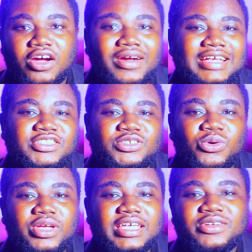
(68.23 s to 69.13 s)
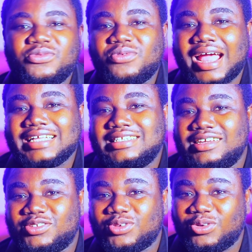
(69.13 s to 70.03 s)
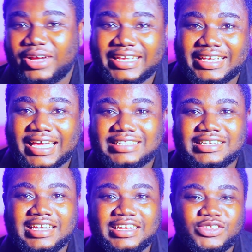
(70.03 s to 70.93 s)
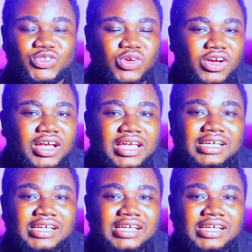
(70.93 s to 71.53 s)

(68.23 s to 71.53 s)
Alright, so in writing a song or in getting any song,